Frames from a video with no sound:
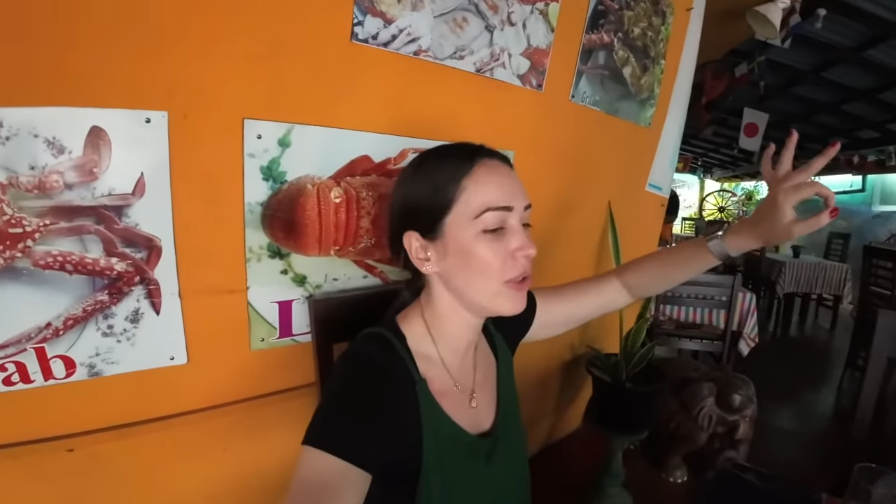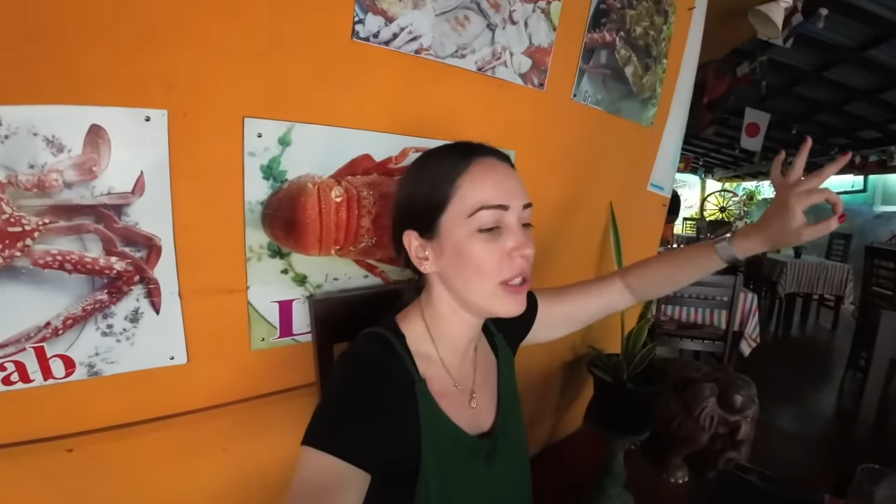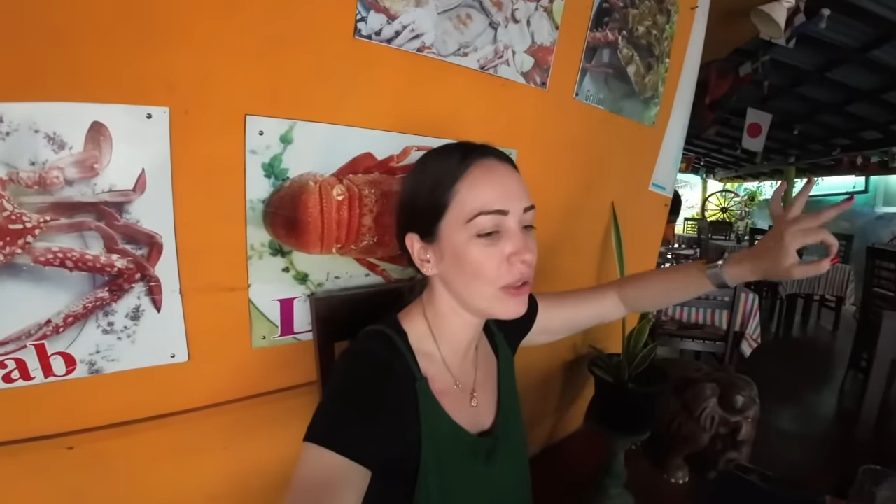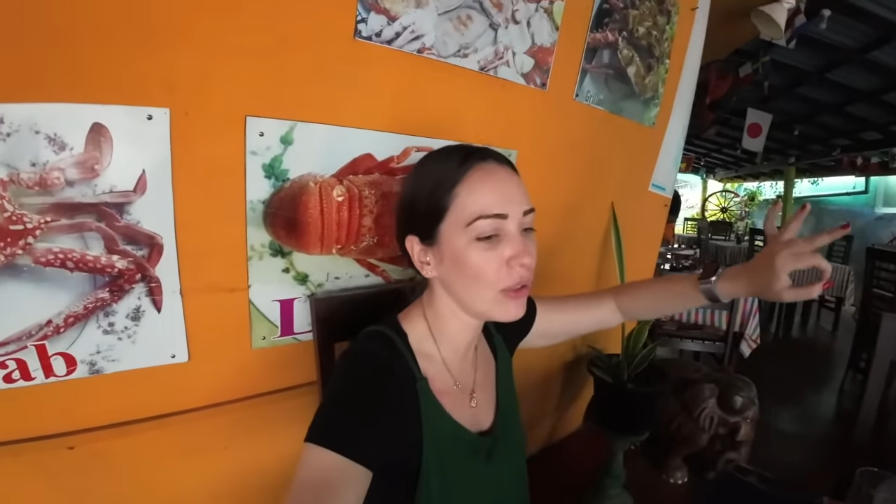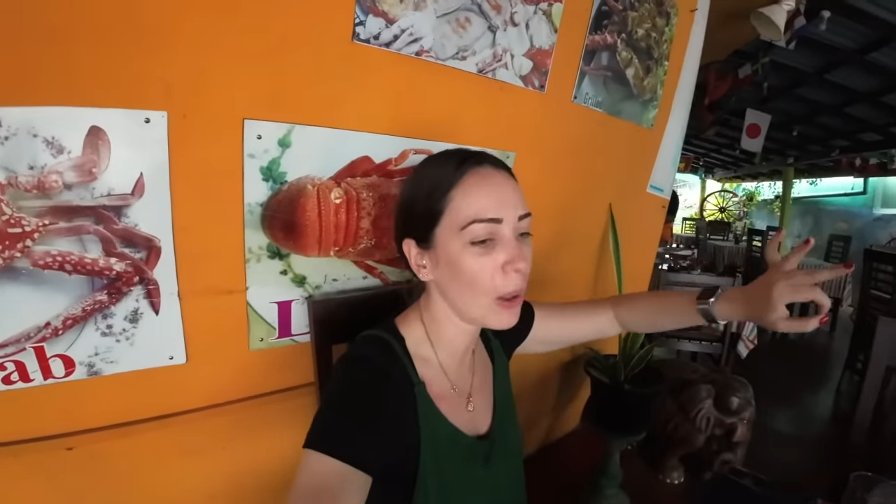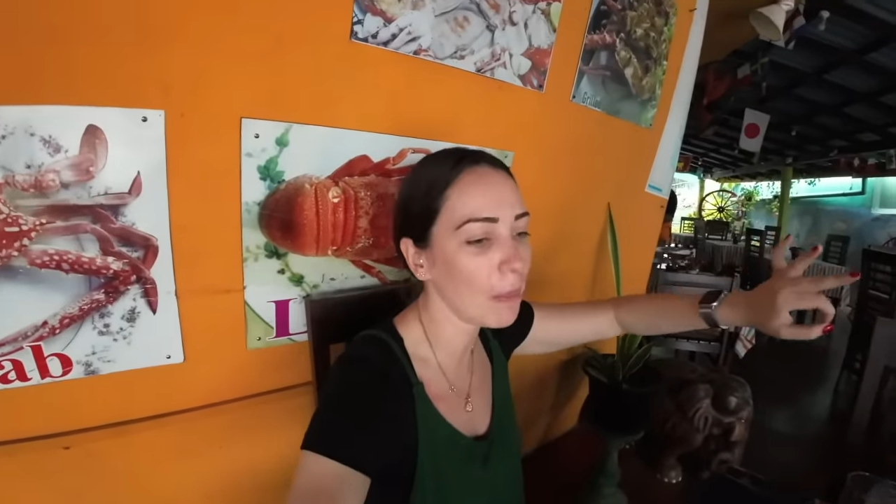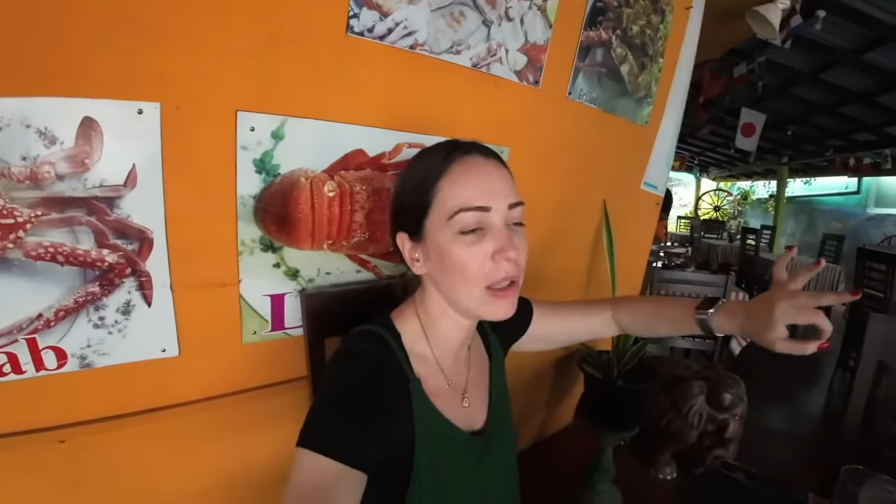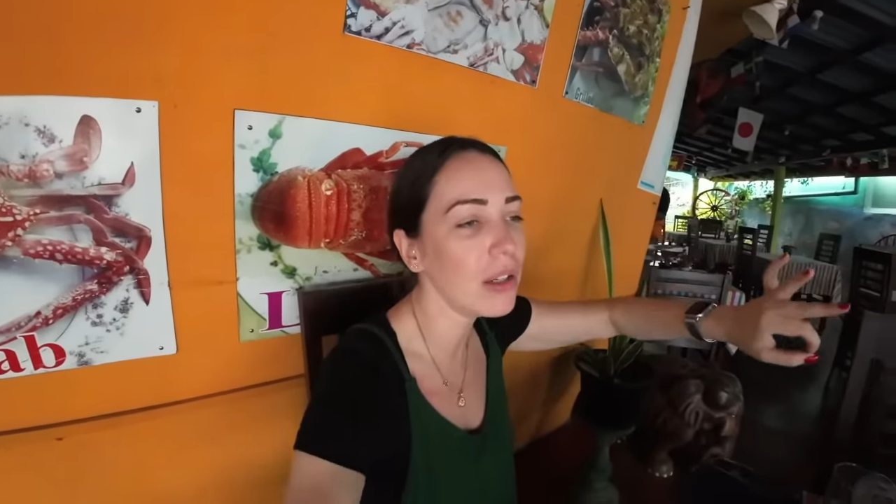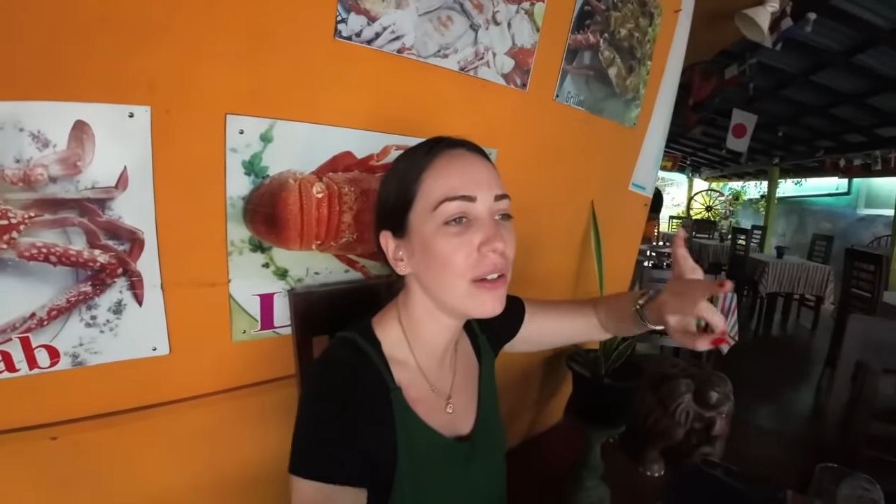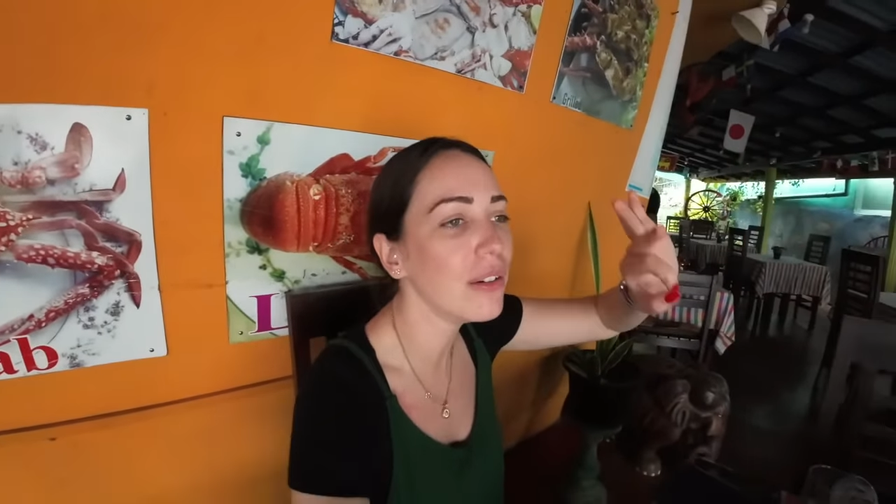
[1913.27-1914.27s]
You need to come
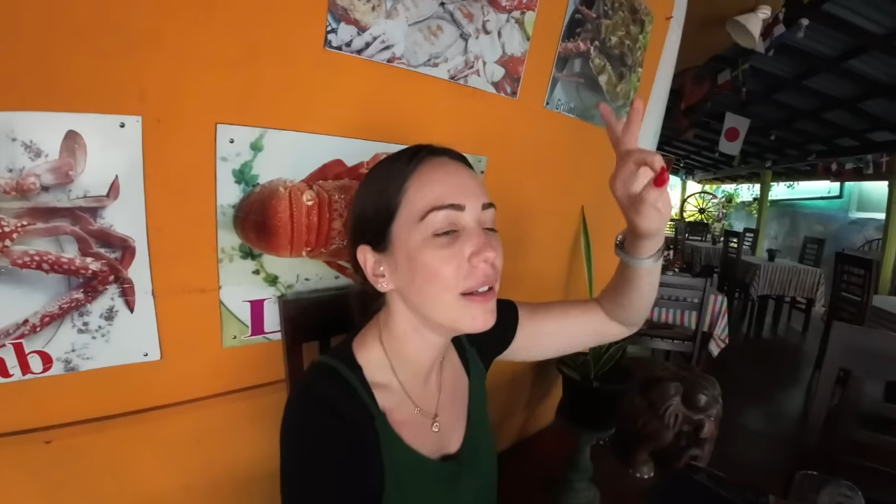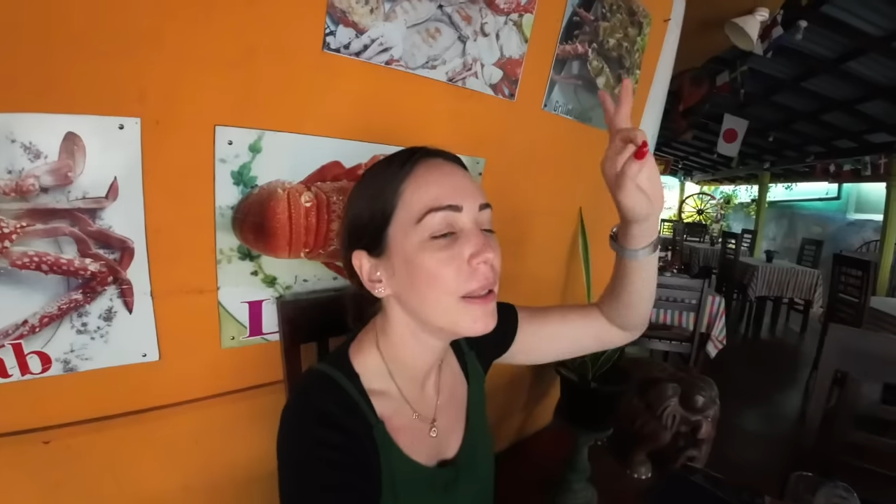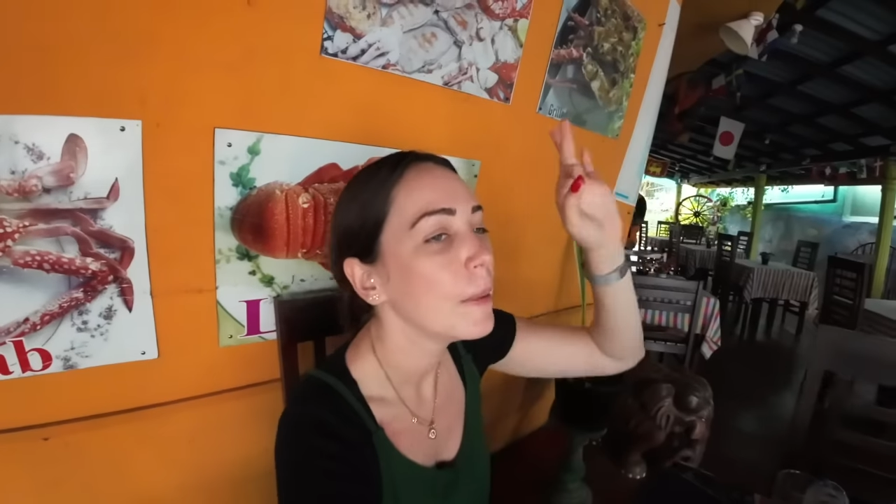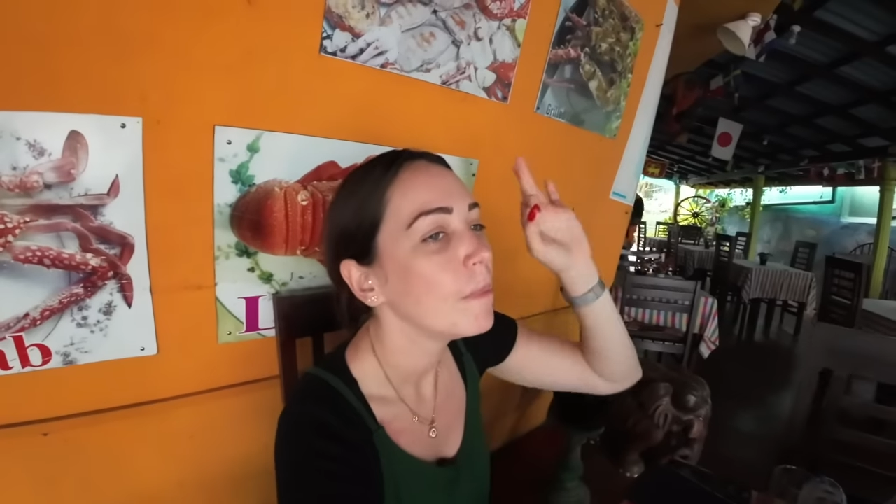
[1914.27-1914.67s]
here.